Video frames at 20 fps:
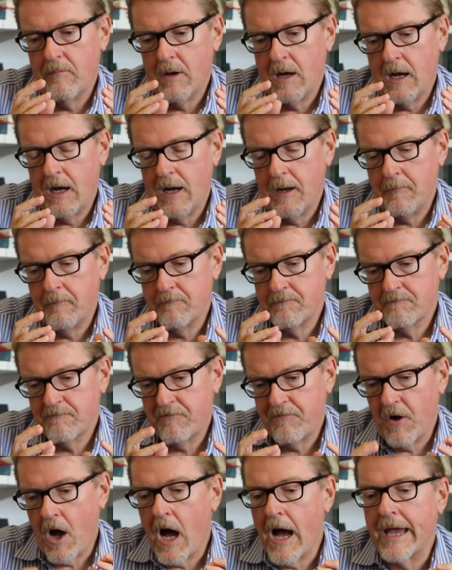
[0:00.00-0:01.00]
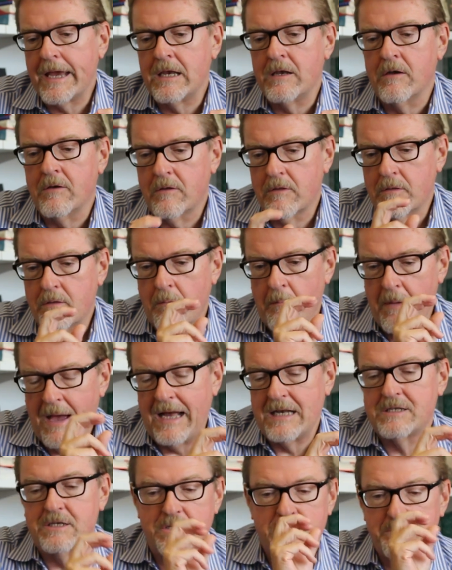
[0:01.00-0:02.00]
find the
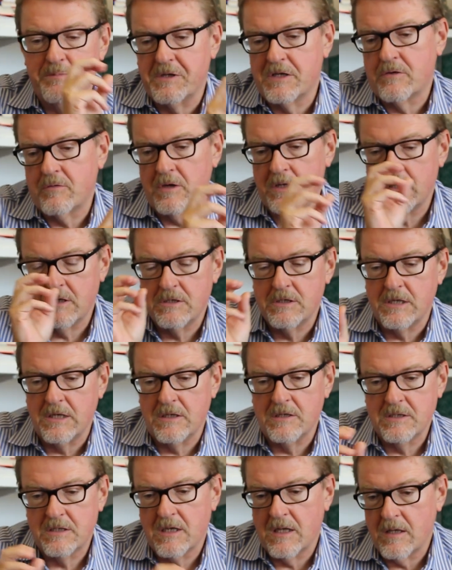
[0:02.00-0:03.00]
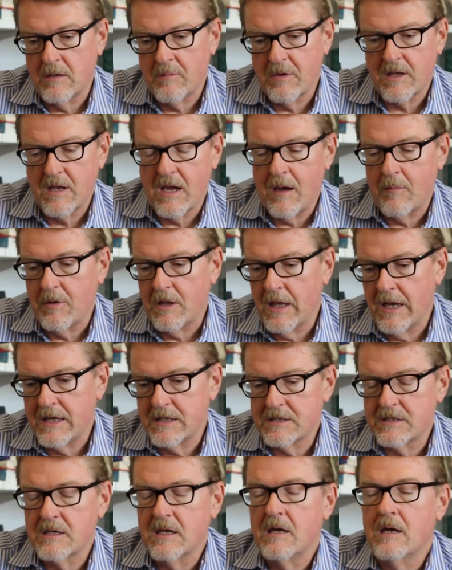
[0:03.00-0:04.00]
matches between the genes and the
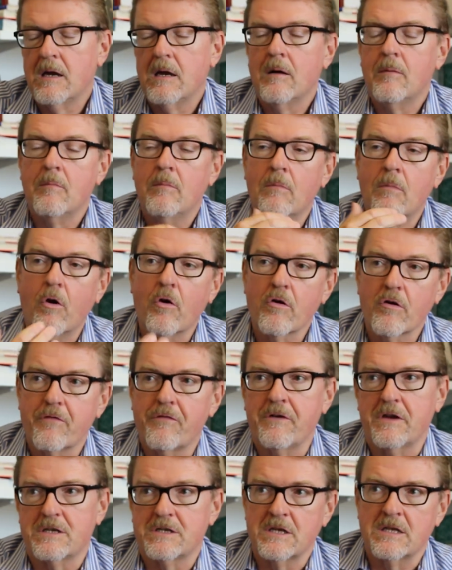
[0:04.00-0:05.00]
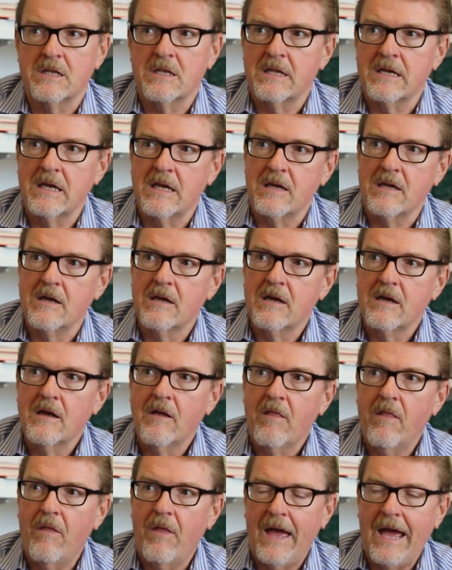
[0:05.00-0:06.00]
metabolites more efficiently
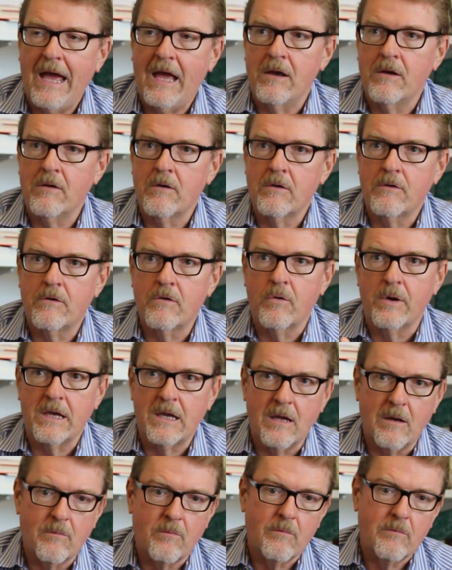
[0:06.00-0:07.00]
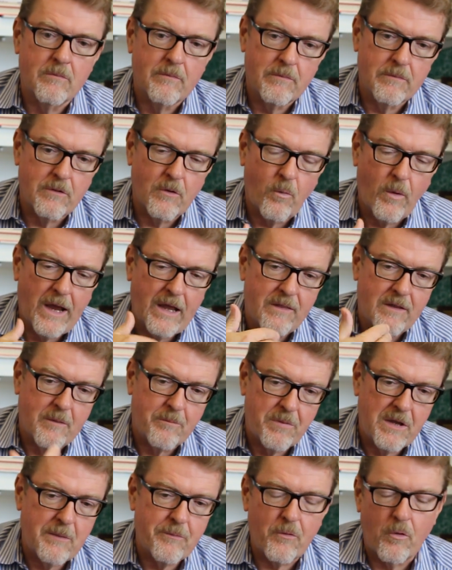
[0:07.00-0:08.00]
than doing it the way
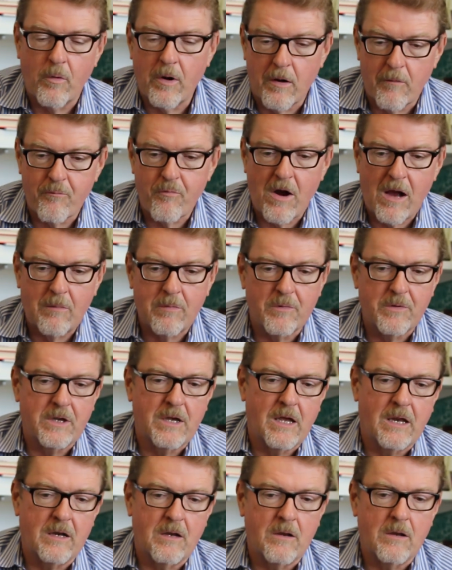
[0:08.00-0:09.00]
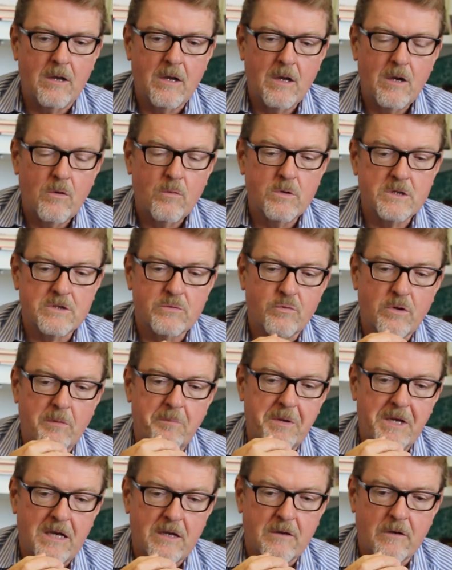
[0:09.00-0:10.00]
that people would have probably done it, which would
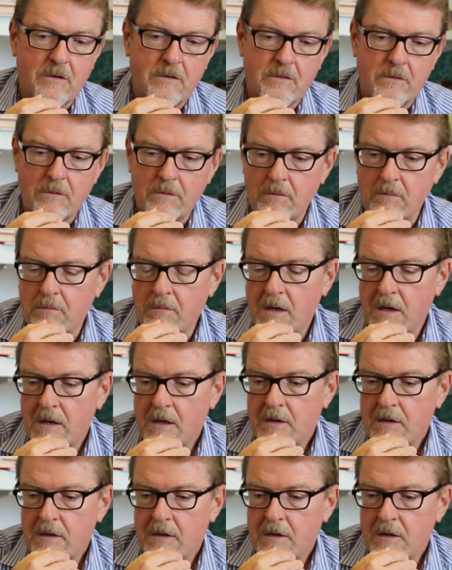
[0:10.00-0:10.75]
be to